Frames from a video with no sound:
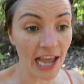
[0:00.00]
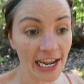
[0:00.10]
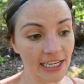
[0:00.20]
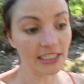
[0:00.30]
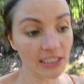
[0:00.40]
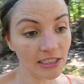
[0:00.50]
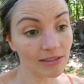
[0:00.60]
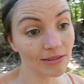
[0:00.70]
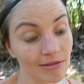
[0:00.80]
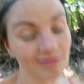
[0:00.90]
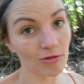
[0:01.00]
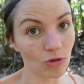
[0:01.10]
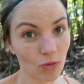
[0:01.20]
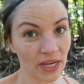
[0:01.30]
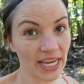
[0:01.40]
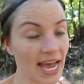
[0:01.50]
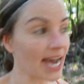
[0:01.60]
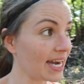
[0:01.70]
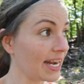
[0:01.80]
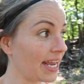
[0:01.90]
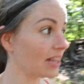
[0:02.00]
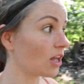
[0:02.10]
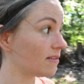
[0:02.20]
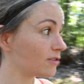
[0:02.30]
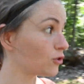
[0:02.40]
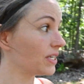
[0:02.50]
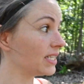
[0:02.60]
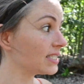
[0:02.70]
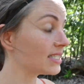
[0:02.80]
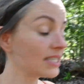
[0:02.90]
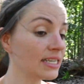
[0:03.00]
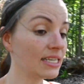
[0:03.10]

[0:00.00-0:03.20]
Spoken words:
And we had a lot of trees,